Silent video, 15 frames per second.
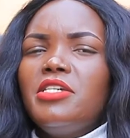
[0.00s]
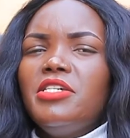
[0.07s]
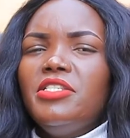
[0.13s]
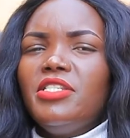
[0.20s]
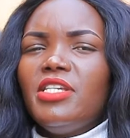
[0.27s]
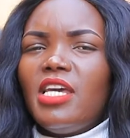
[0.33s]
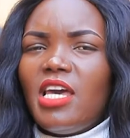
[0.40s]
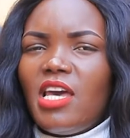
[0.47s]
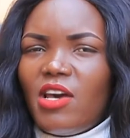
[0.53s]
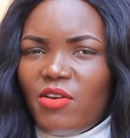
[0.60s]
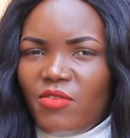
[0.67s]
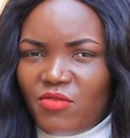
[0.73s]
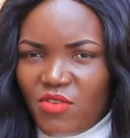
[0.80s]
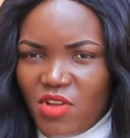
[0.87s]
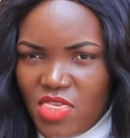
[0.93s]
In
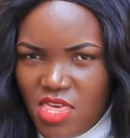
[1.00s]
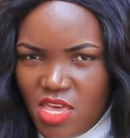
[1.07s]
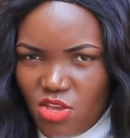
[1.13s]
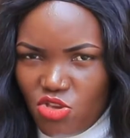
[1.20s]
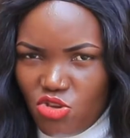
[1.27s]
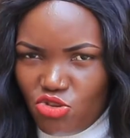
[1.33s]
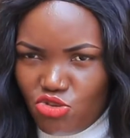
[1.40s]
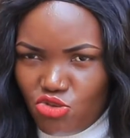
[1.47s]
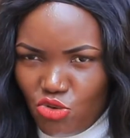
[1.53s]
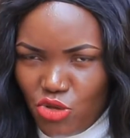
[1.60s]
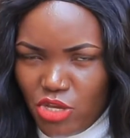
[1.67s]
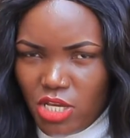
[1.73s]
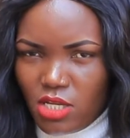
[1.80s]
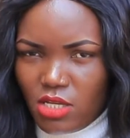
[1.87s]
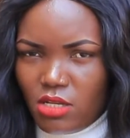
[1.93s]
everything you're
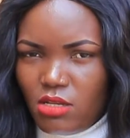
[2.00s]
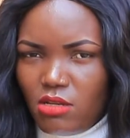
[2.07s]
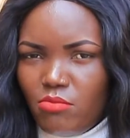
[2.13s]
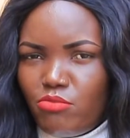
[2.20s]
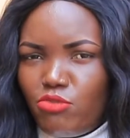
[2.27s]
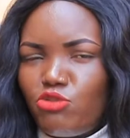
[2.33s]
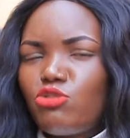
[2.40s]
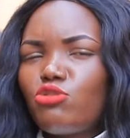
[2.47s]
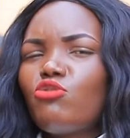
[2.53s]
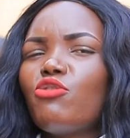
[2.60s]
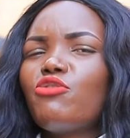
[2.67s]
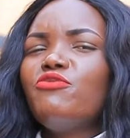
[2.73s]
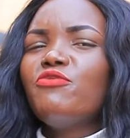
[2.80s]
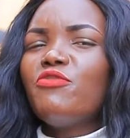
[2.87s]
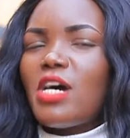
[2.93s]
doing, put
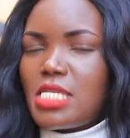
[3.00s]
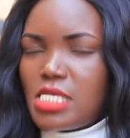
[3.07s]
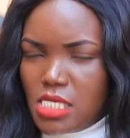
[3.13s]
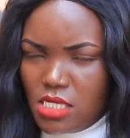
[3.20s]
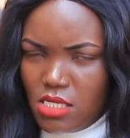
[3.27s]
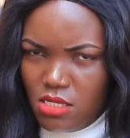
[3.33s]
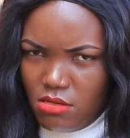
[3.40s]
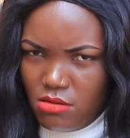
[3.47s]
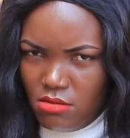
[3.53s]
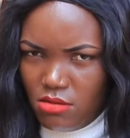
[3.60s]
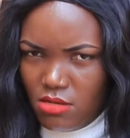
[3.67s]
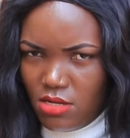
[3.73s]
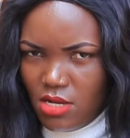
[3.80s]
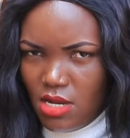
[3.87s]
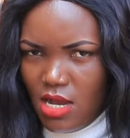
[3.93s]
God first.
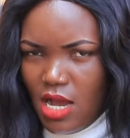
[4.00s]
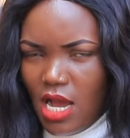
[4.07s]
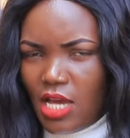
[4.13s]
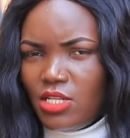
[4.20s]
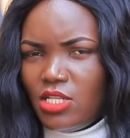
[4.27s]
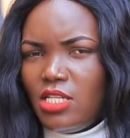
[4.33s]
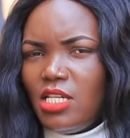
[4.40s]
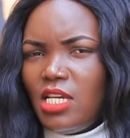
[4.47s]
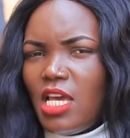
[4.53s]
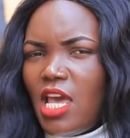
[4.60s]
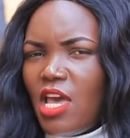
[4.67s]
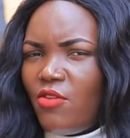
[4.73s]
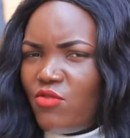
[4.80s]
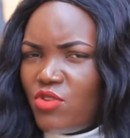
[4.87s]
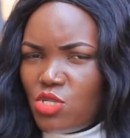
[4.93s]
And in
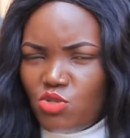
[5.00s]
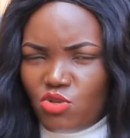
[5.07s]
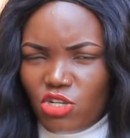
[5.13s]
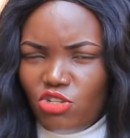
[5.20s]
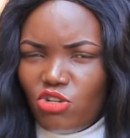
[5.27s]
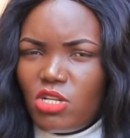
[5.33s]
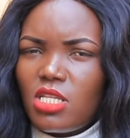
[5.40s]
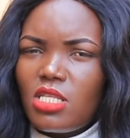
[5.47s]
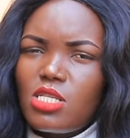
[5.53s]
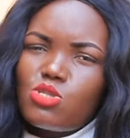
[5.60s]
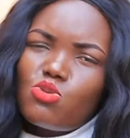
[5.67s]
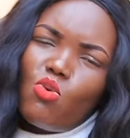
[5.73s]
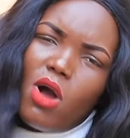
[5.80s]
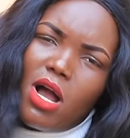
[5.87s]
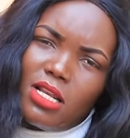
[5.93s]
every situation in
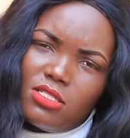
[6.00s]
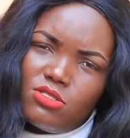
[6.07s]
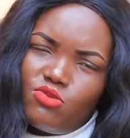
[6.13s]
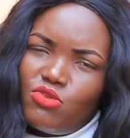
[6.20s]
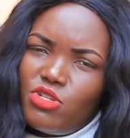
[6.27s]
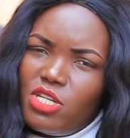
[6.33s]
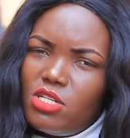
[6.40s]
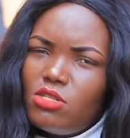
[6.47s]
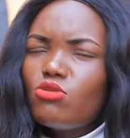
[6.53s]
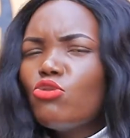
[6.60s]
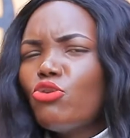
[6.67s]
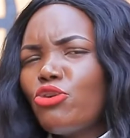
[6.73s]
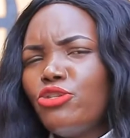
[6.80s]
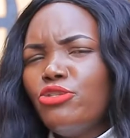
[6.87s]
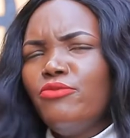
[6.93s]
this world, we need
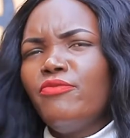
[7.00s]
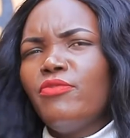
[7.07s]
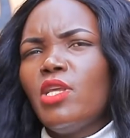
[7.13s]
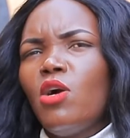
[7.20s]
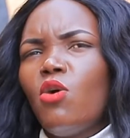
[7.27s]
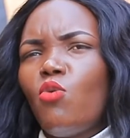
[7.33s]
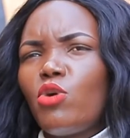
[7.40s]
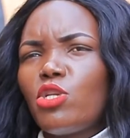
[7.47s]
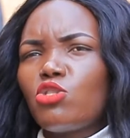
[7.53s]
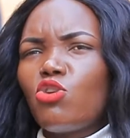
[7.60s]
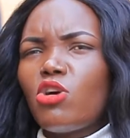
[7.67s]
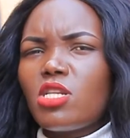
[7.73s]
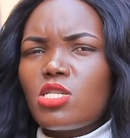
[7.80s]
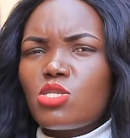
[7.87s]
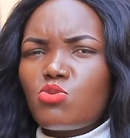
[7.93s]
God. When
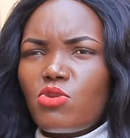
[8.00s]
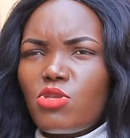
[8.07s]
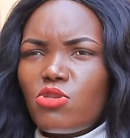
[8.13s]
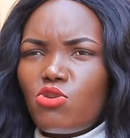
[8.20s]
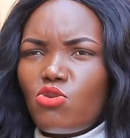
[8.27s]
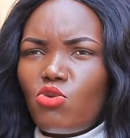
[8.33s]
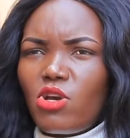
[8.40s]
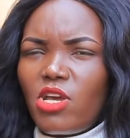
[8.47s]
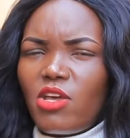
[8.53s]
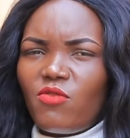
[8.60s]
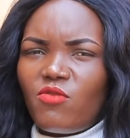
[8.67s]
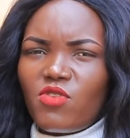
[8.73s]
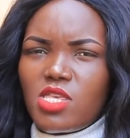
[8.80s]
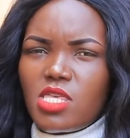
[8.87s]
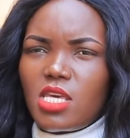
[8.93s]
God is with you,
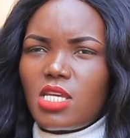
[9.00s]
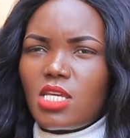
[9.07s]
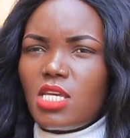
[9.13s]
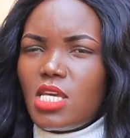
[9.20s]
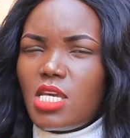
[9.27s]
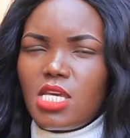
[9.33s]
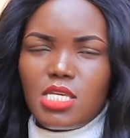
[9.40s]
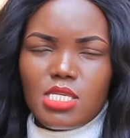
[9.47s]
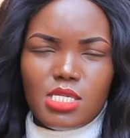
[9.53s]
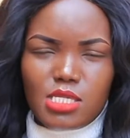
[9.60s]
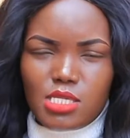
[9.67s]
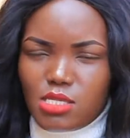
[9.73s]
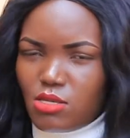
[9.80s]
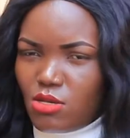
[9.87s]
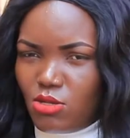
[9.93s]
everything is
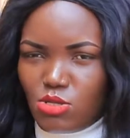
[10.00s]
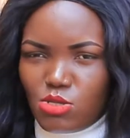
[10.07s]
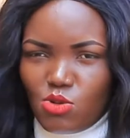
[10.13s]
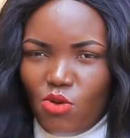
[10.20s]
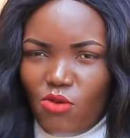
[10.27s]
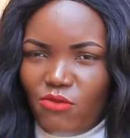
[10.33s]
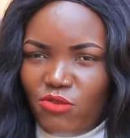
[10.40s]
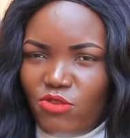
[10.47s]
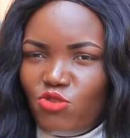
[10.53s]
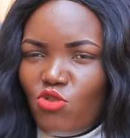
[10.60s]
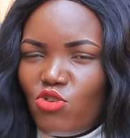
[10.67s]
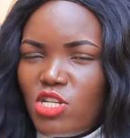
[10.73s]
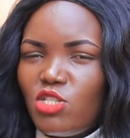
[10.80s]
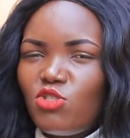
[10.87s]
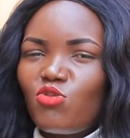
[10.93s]
itself. You
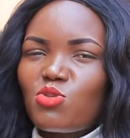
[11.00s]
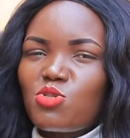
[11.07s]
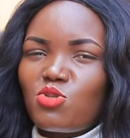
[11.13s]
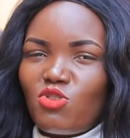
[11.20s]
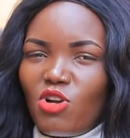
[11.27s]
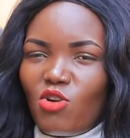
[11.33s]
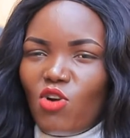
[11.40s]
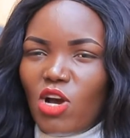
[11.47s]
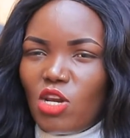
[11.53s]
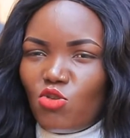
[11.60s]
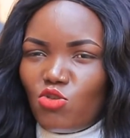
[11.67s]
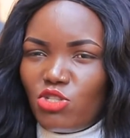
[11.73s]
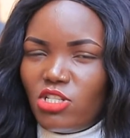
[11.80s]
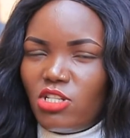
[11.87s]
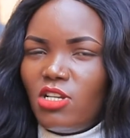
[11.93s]
don't need to struggle a
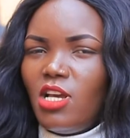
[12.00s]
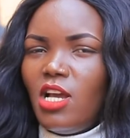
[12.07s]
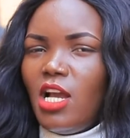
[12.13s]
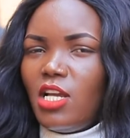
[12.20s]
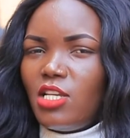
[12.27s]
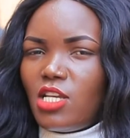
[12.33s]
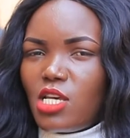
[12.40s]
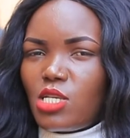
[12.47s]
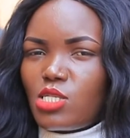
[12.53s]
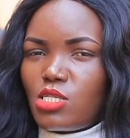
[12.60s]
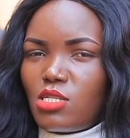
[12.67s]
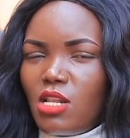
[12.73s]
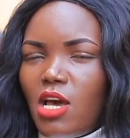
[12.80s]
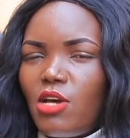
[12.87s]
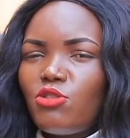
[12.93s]
lot.
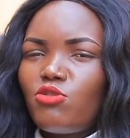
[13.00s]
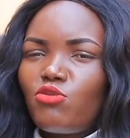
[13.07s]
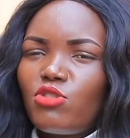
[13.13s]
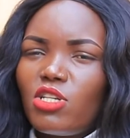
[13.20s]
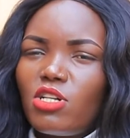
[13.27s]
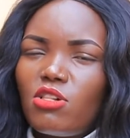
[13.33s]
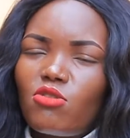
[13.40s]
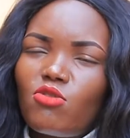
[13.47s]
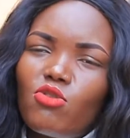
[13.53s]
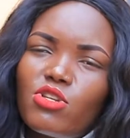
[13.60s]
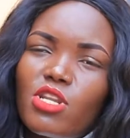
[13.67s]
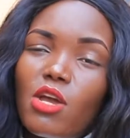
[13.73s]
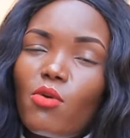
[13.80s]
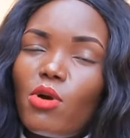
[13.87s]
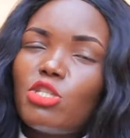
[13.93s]
Just learn to tell God,
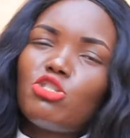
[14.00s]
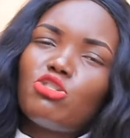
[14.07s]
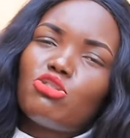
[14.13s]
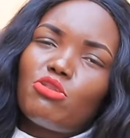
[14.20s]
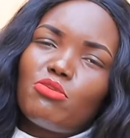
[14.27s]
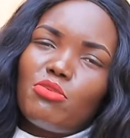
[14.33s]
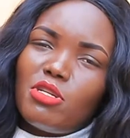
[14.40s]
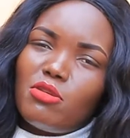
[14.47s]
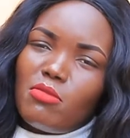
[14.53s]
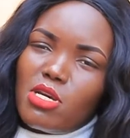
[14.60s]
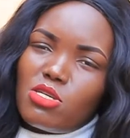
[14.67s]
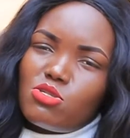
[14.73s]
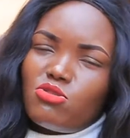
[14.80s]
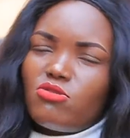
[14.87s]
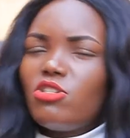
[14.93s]
I want you to be in my
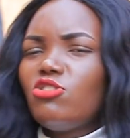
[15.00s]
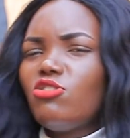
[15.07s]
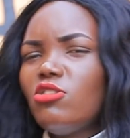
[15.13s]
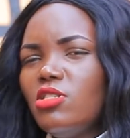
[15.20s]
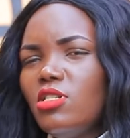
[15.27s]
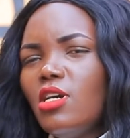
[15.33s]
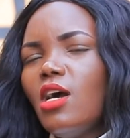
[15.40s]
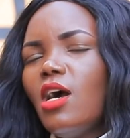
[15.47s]
situation.